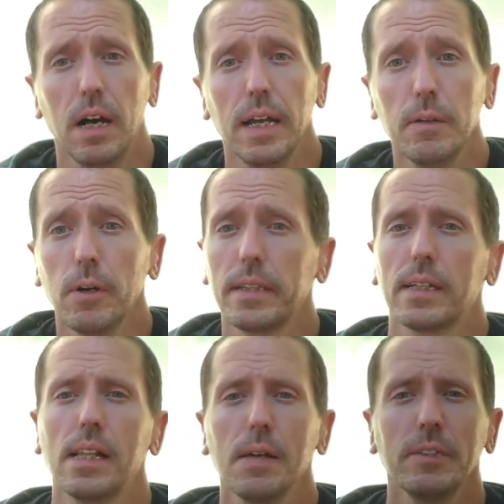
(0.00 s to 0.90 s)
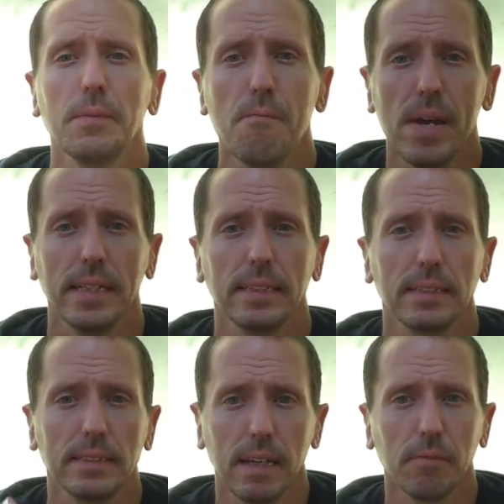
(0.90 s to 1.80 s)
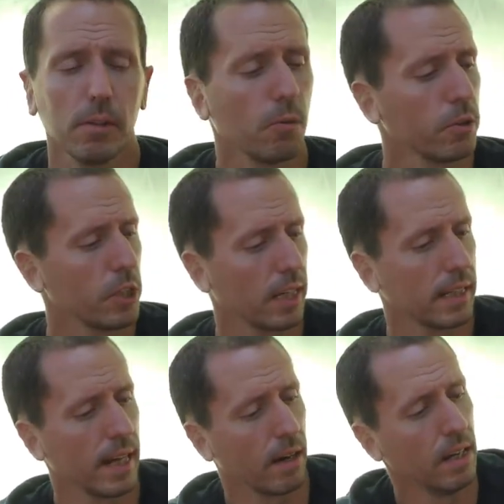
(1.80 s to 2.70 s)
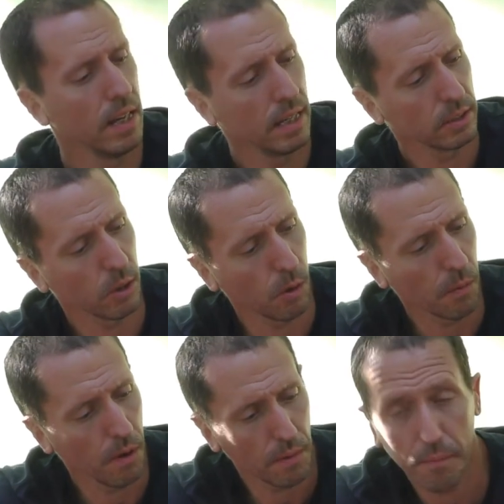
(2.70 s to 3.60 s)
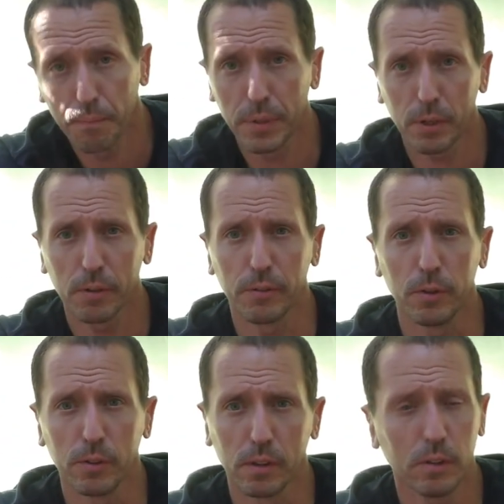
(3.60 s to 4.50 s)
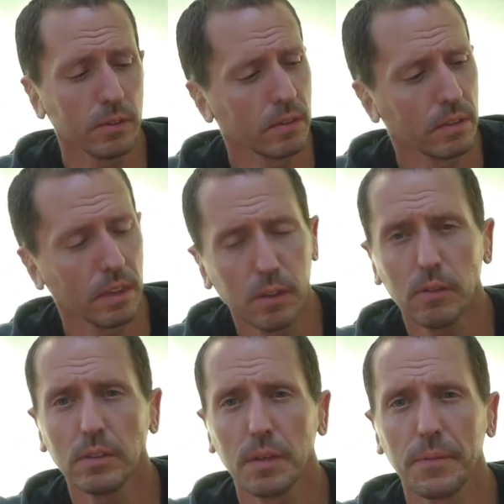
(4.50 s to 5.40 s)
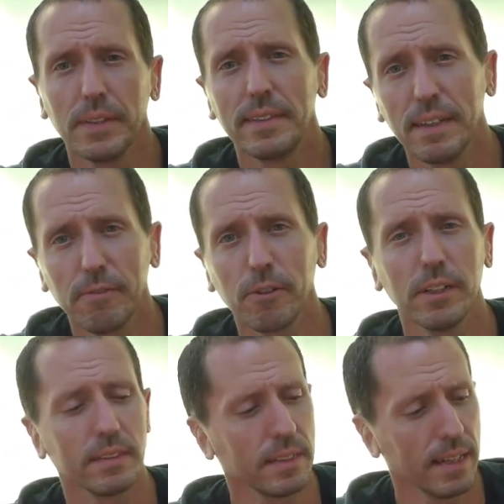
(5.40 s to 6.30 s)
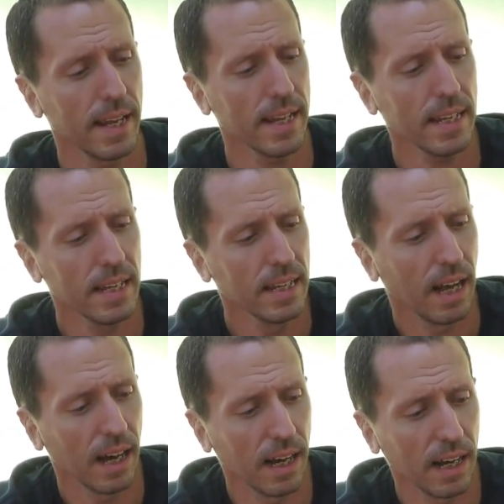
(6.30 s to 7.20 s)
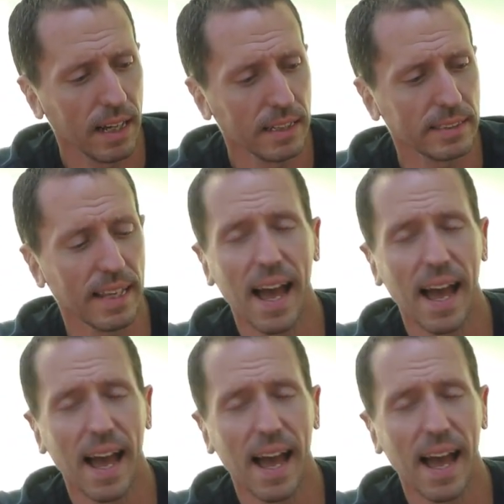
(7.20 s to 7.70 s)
anyway, the climbing is amazing, definitely worth checking out. So beer review, a little something different today. It's